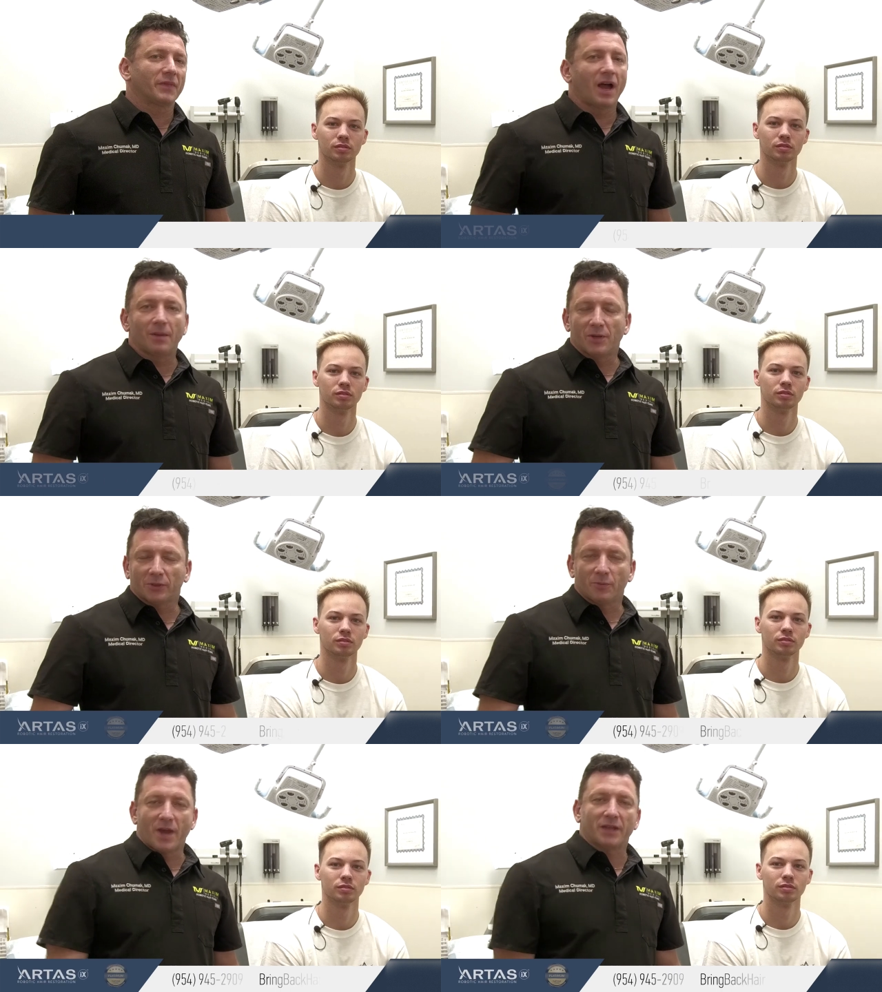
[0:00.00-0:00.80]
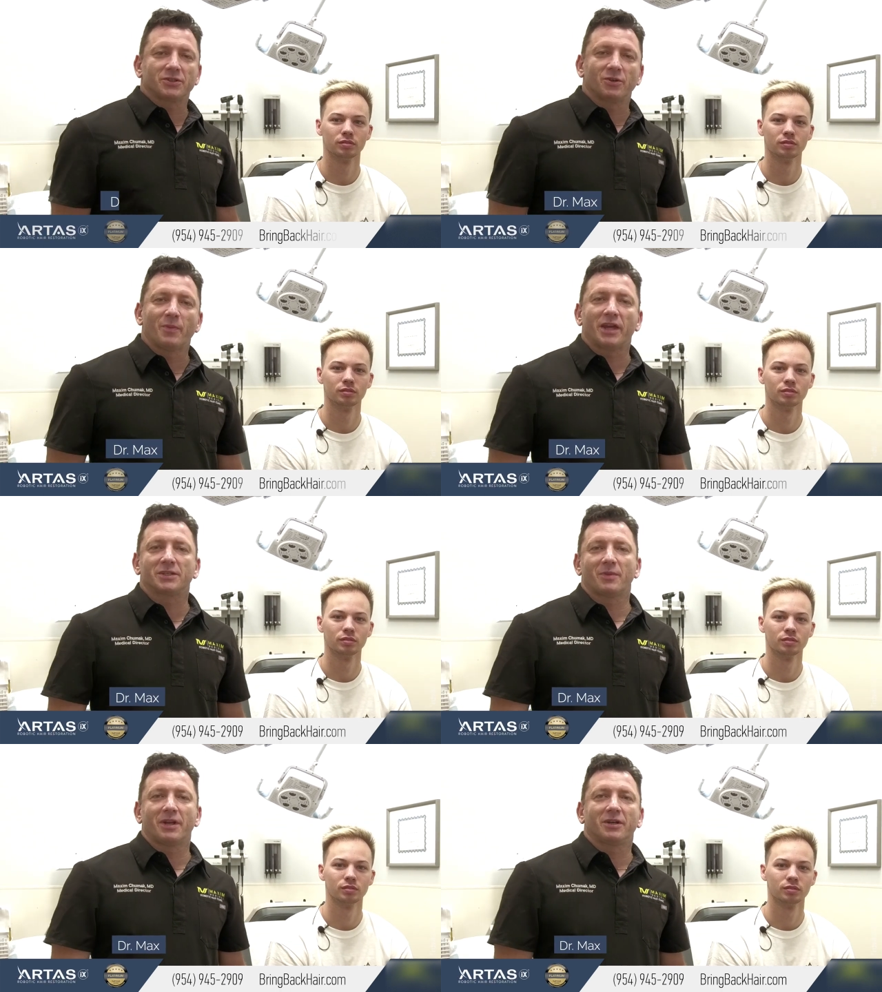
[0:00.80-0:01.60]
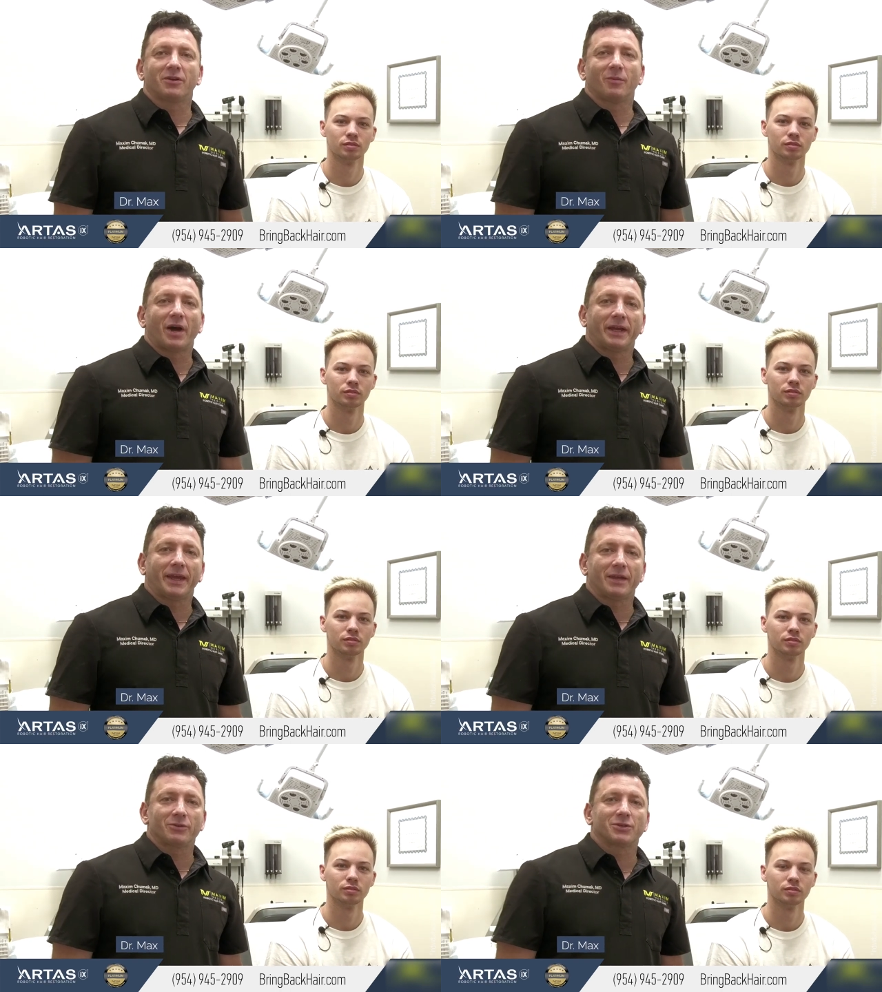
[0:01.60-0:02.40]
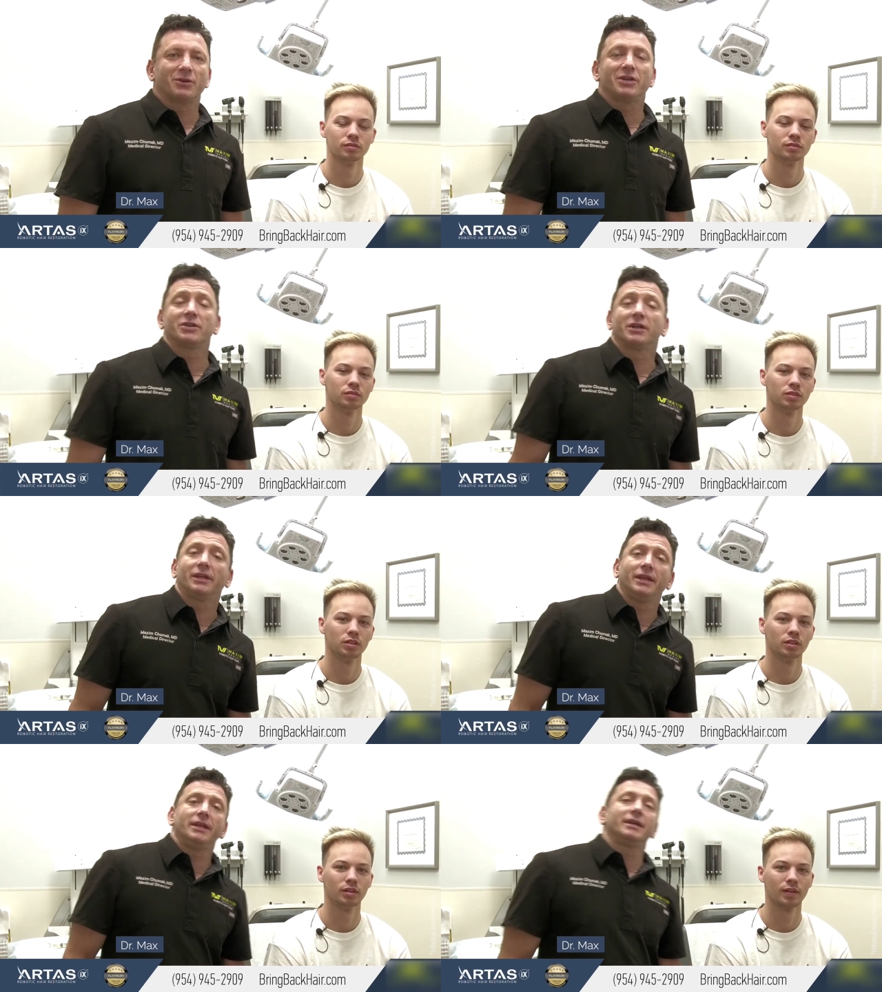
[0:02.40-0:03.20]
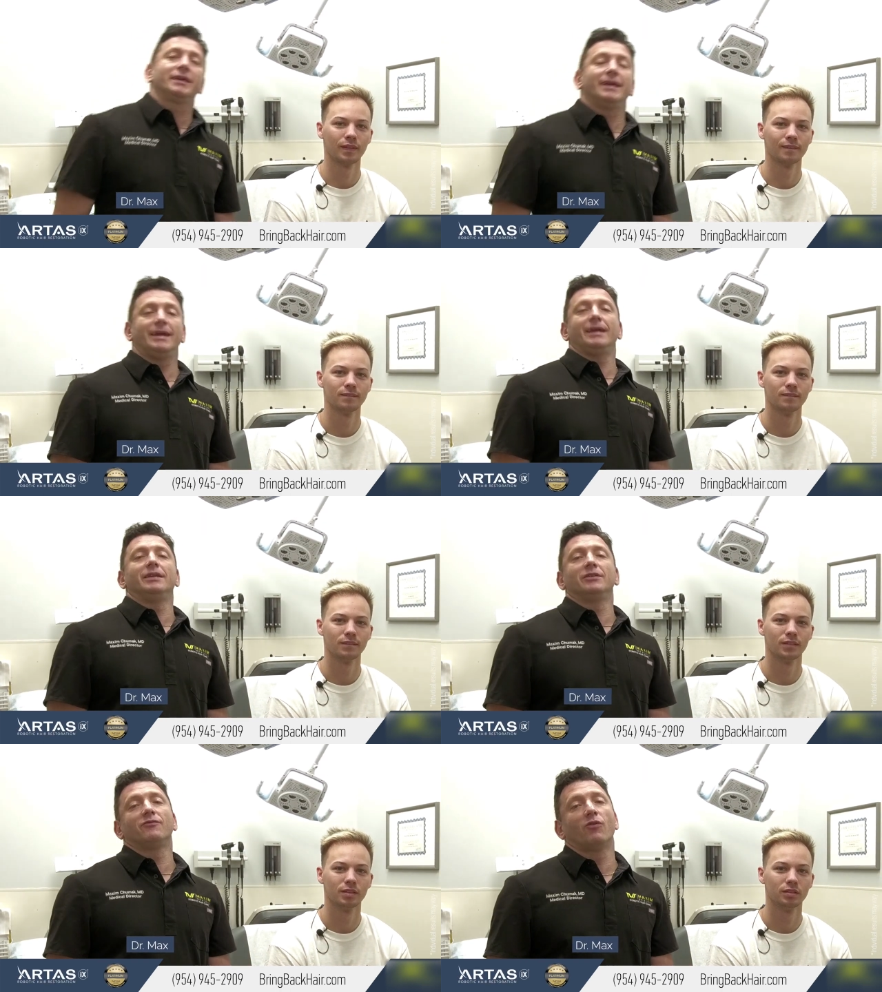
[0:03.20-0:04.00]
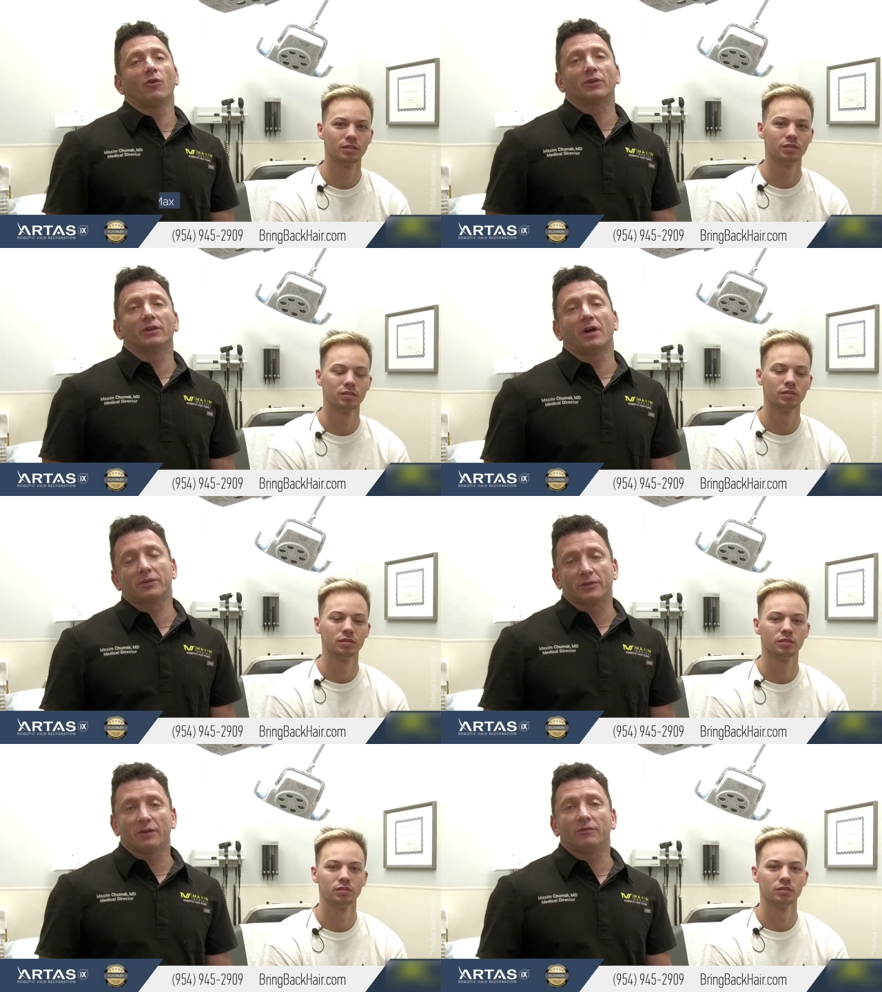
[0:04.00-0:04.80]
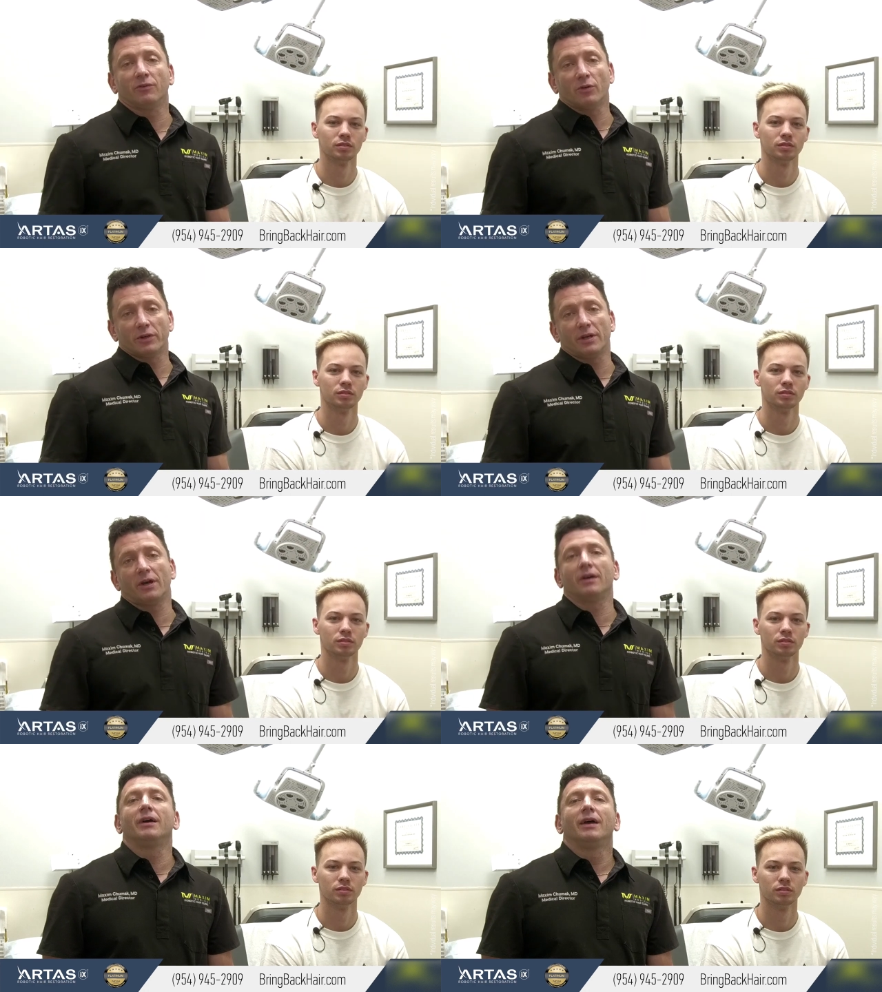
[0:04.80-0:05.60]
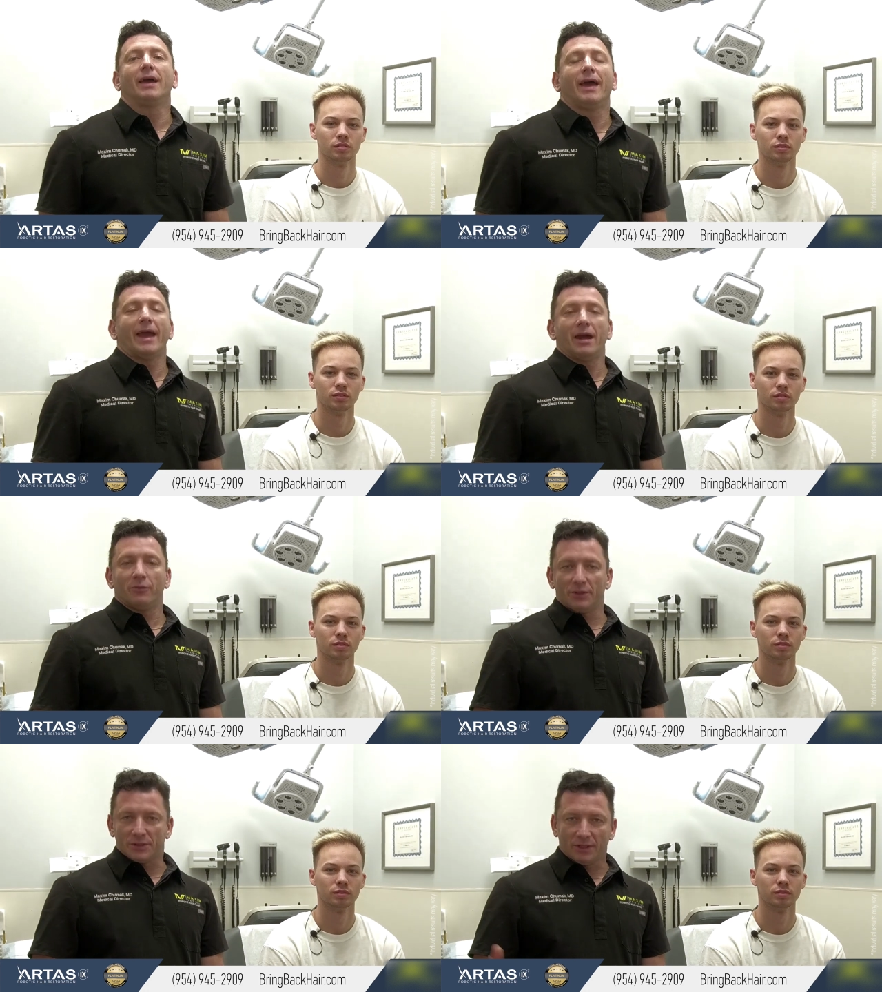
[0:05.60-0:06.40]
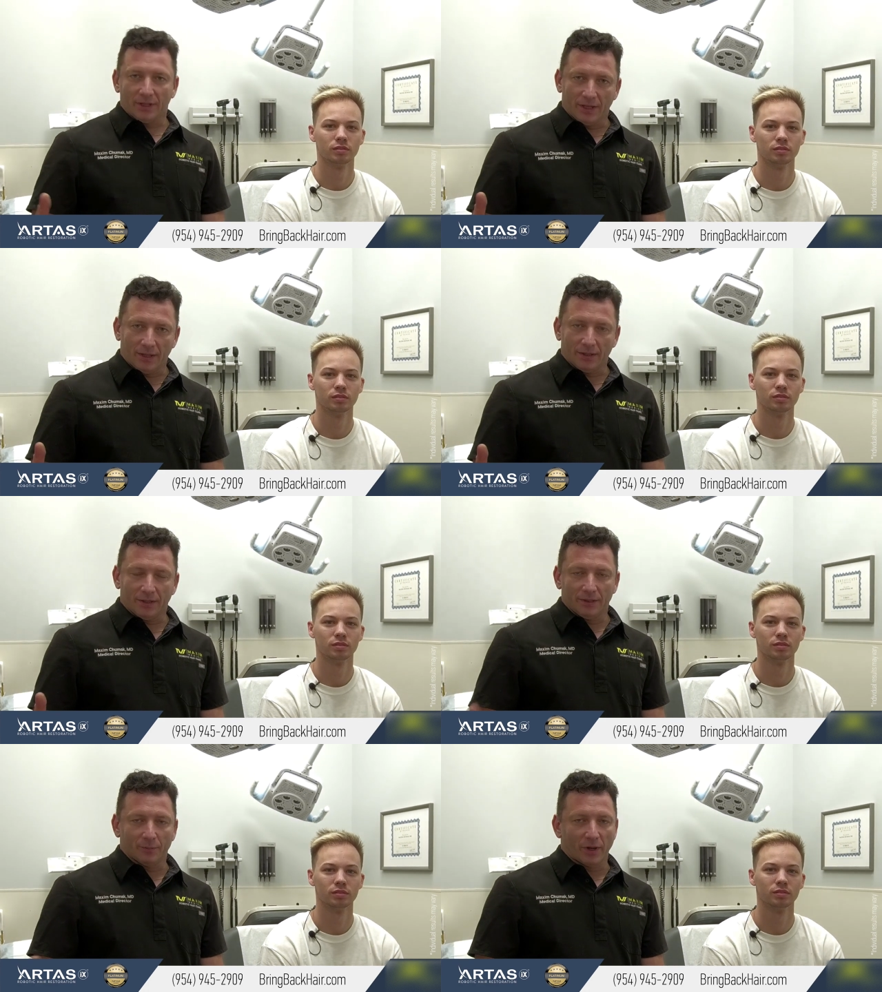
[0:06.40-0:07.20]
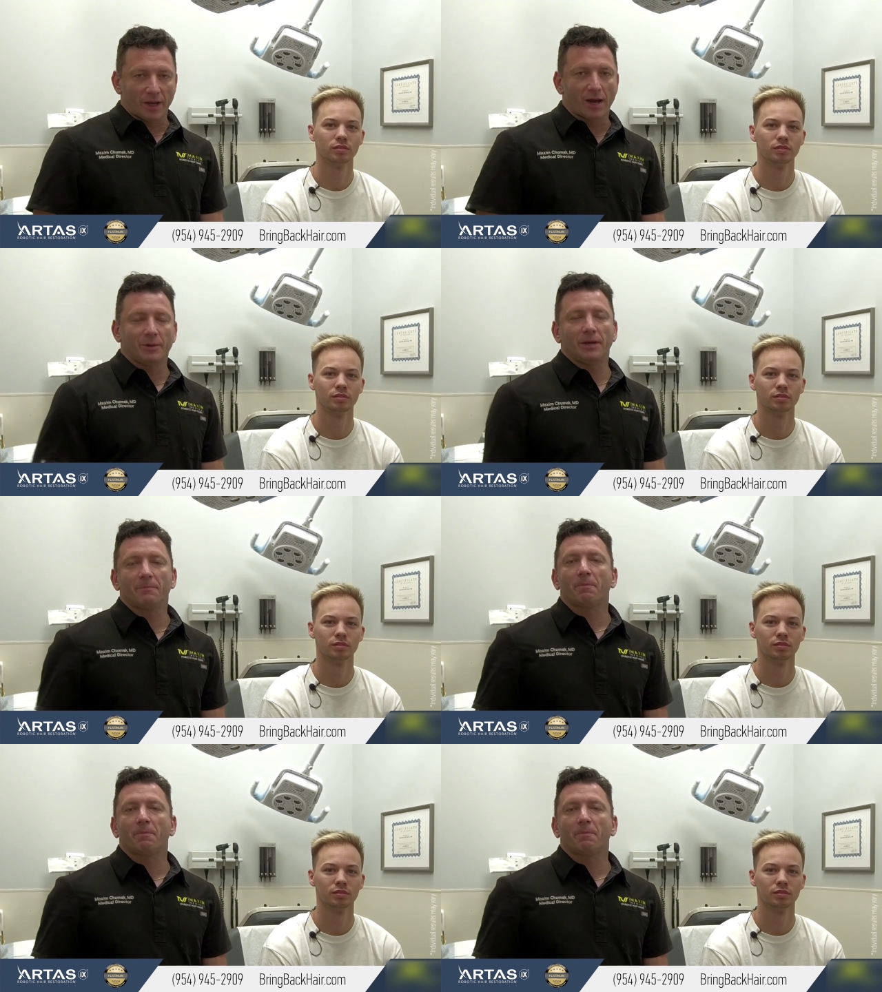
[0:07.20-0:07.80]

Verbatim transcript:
Speaker 1: Hi, I'm Dr. Max from Max Medical Robotic Hair Restoration Clinic in Fort Lauderdale, Florida, and recently in Miami.